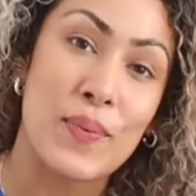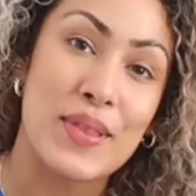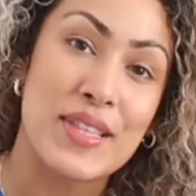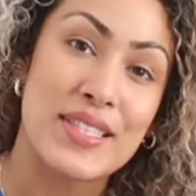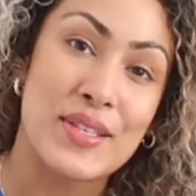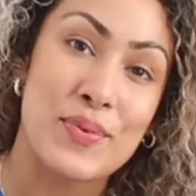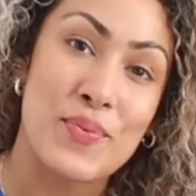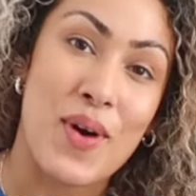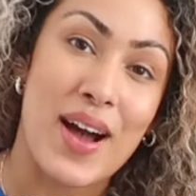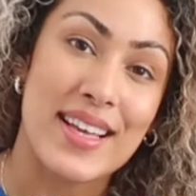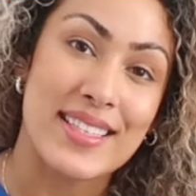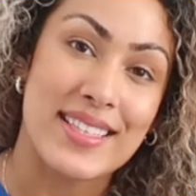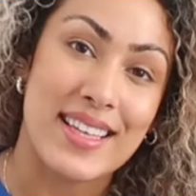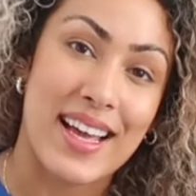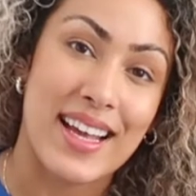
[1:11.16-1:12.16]
with some
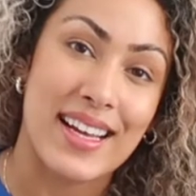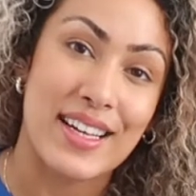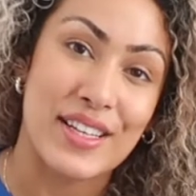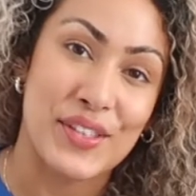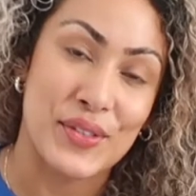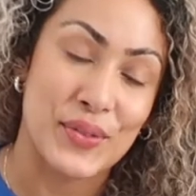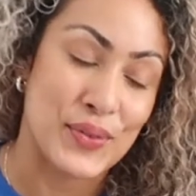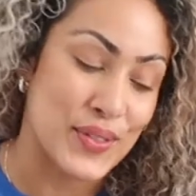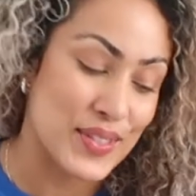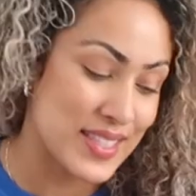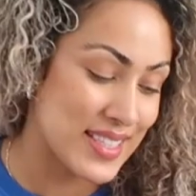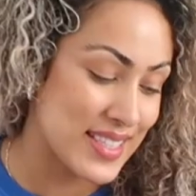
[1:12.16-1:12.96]
white cycling shorts.